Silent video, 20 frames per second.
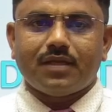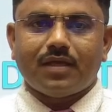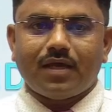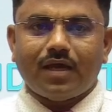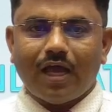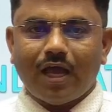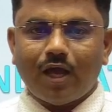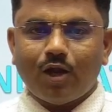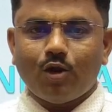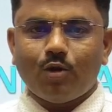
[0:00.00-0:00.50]

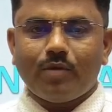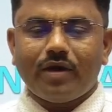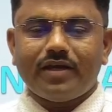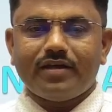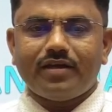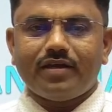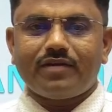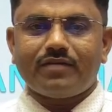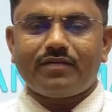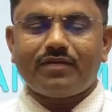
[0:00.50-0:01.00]
Hello my
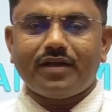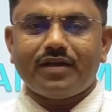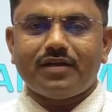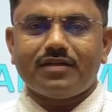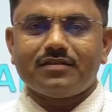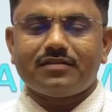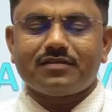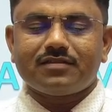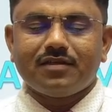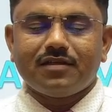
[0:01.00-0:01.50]
dear
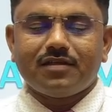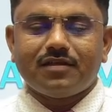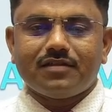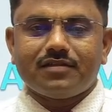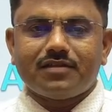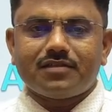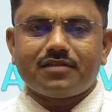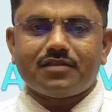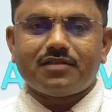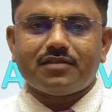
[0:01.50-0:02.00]
friends,
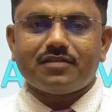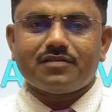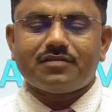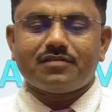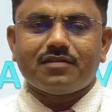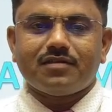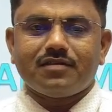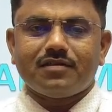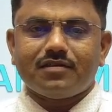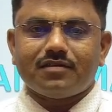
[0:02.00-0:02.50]
this is
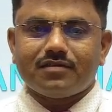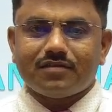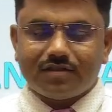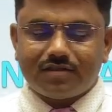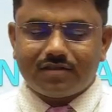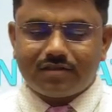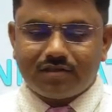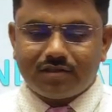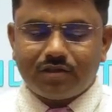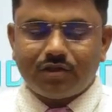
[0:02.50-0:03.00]

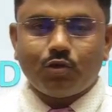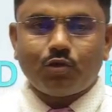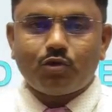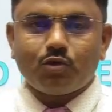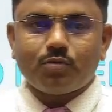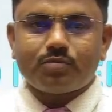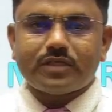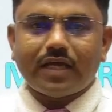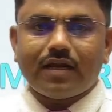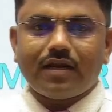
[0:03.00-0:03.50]

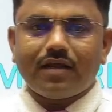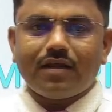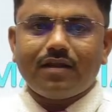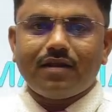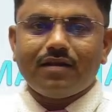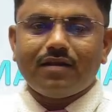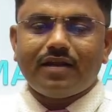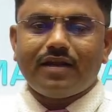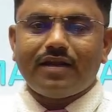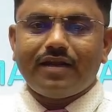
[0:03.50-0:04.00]
YouTube channel
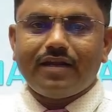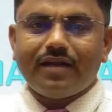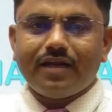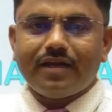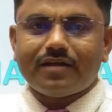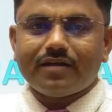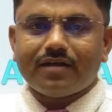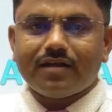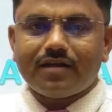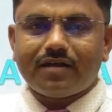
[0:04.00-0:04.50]

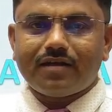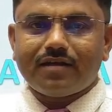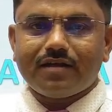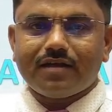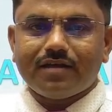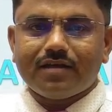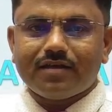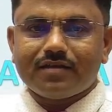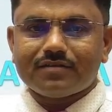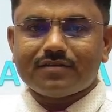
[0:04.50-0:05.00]
Little
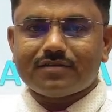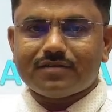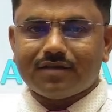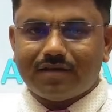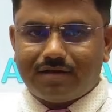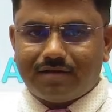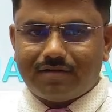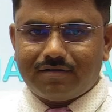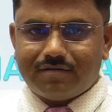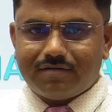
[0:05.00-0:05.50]
Dear
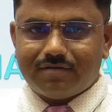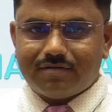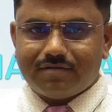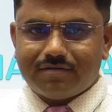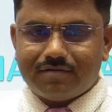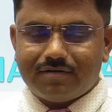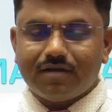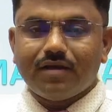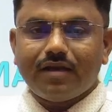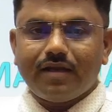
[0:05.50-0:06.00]
Sir
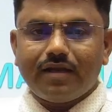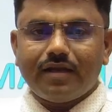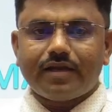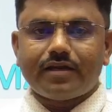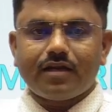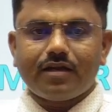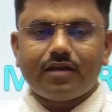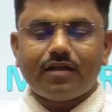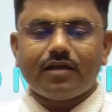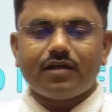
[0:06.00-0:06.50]

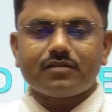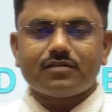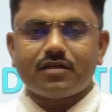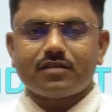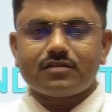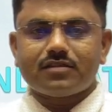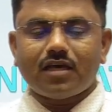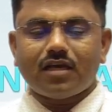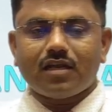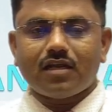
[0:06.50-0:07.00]

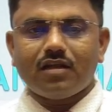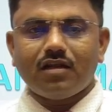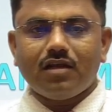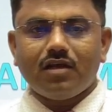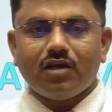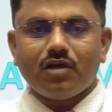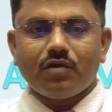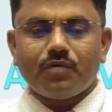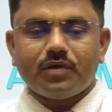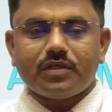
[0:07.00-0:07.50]
channel,
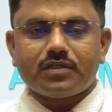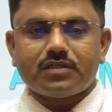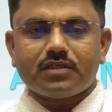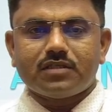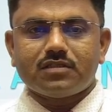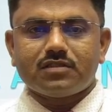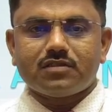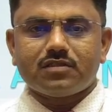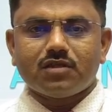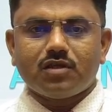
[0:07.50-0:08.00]
which
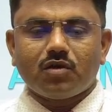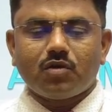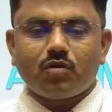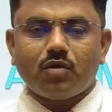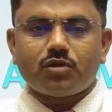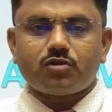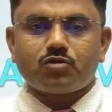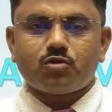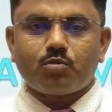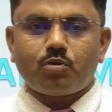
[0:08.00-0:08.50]
is
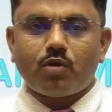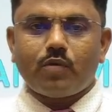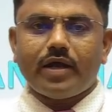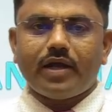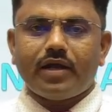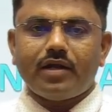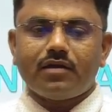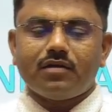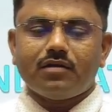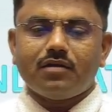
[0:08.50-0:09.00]
going to
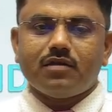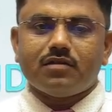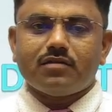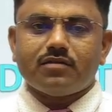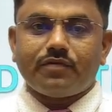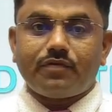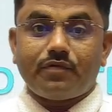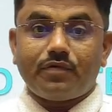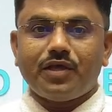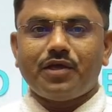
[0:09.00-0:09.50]
provide the
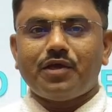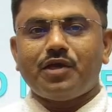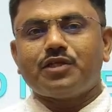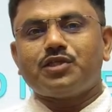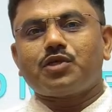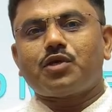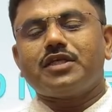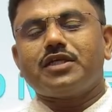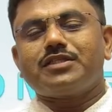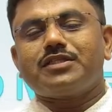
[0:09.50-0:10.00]
free
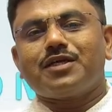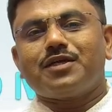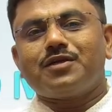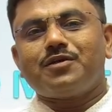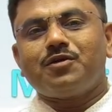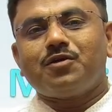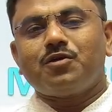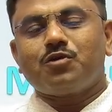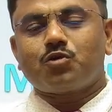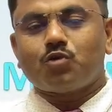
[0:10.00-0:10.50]
education
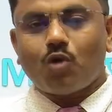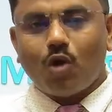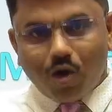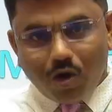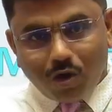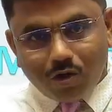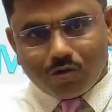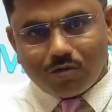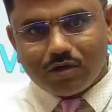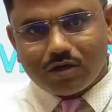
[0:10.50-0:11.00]
to
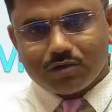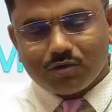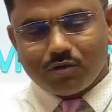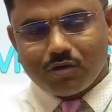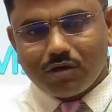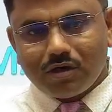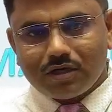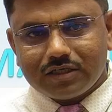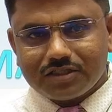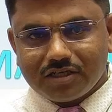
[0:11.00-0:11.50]
all over the
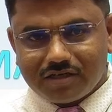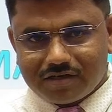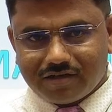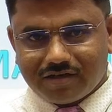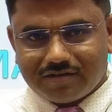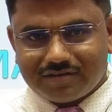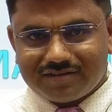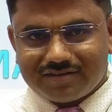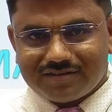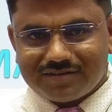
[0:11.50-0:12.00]
world
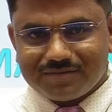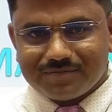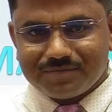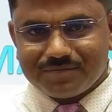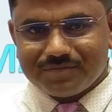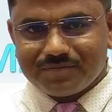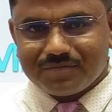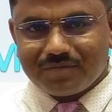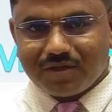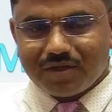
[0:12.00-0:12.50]
childrens.
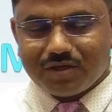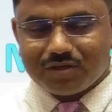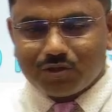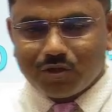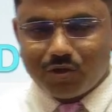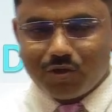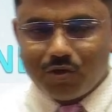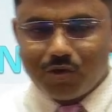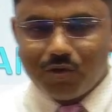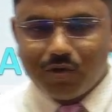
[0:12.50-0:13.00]

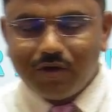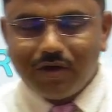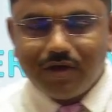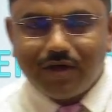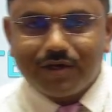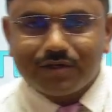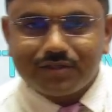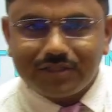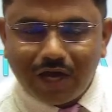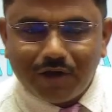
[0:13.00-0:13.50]
So
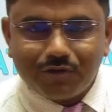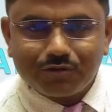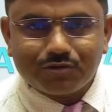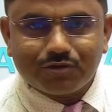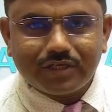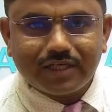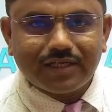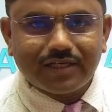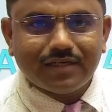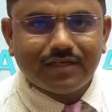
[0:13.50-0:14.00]
now
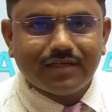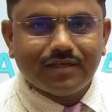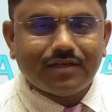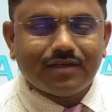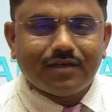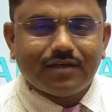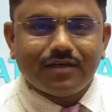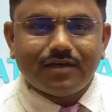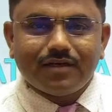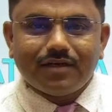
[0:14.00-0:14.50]
today
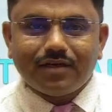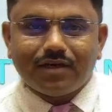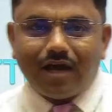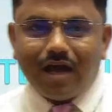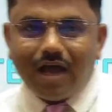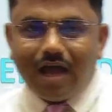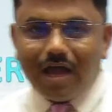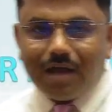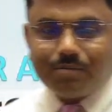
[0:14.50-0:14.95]
I am